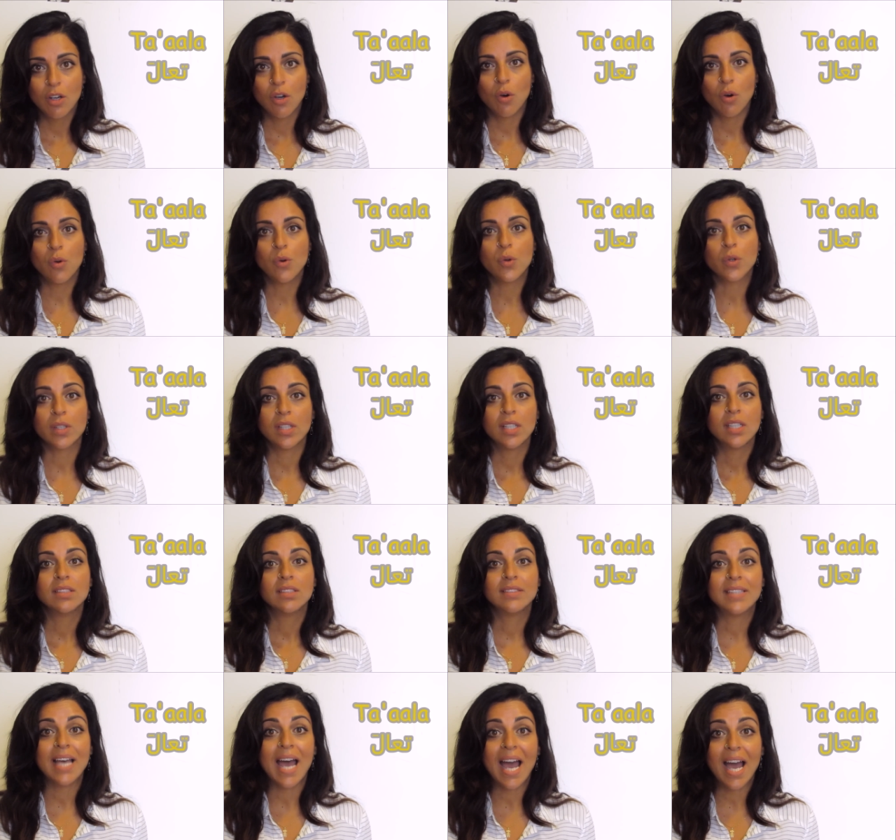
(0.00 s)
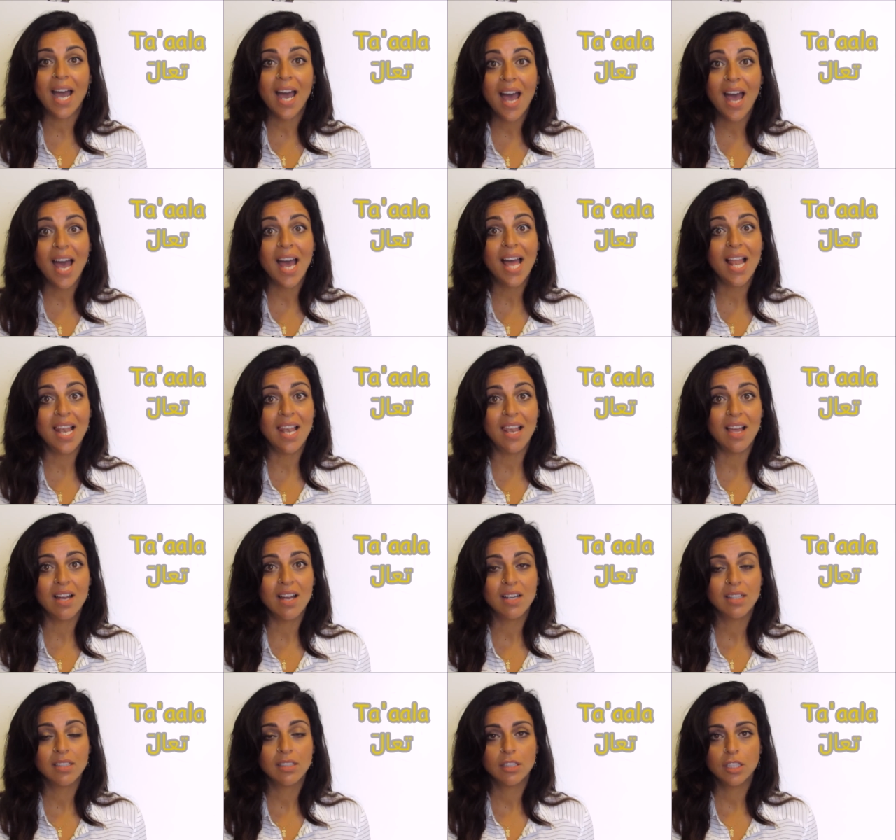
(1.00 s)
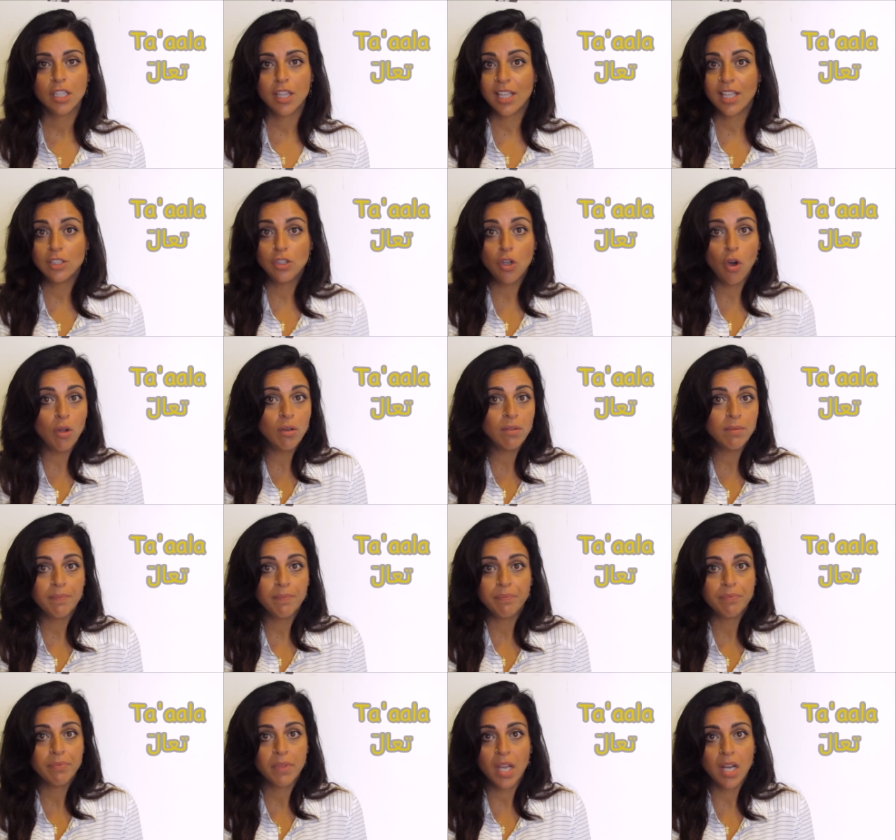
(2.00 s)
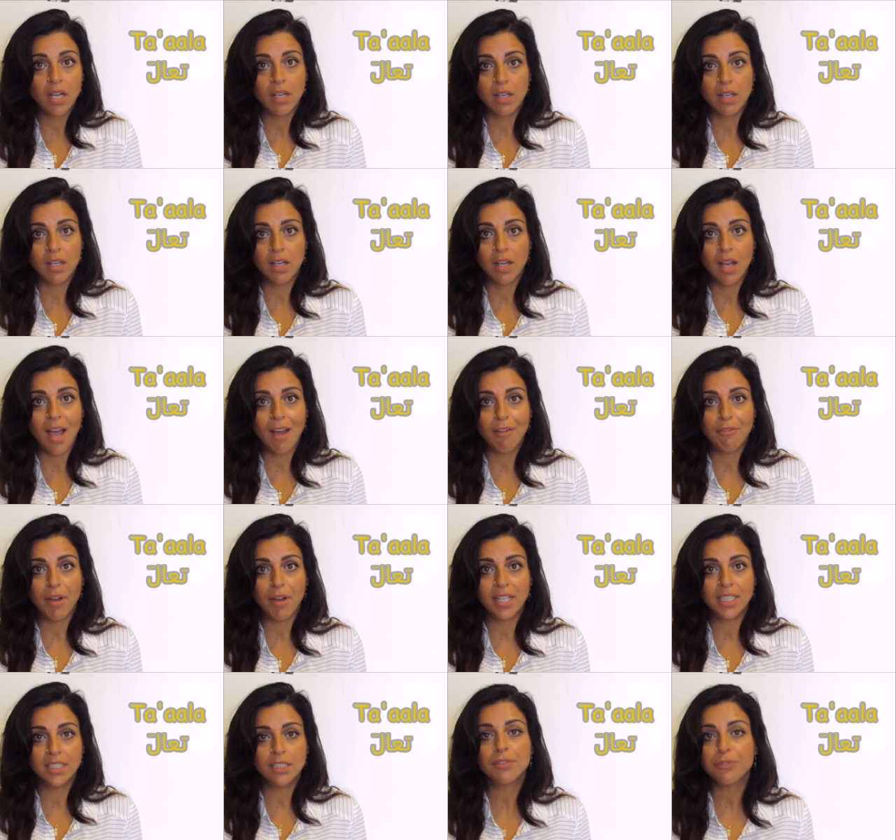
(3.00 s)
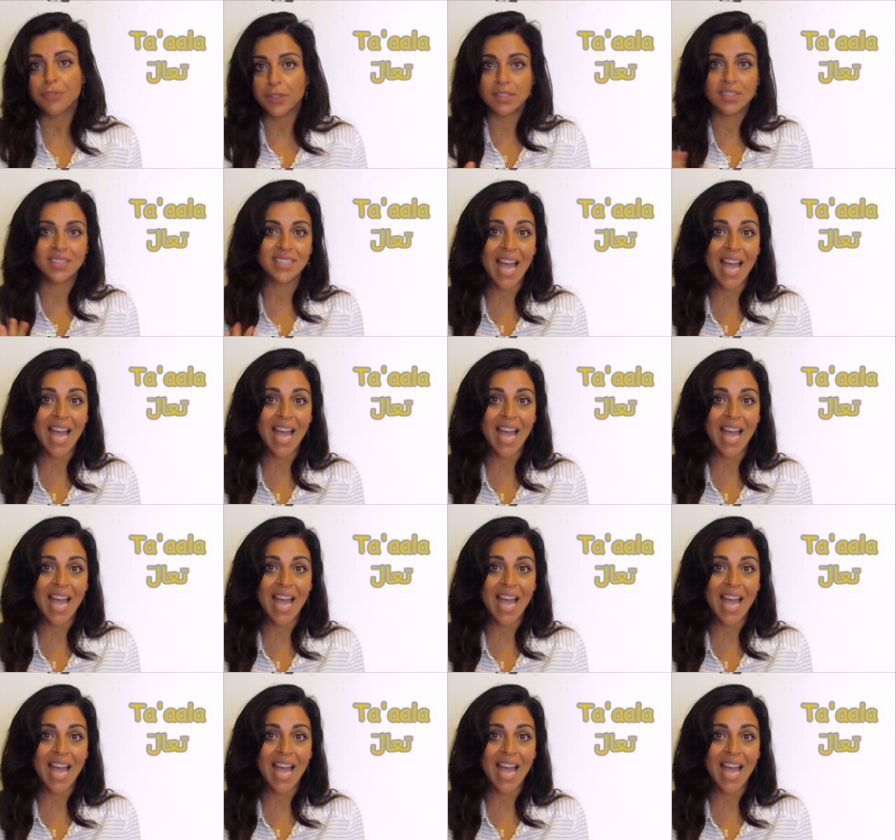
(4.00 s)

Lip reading: or ta'al. They don't have any difference,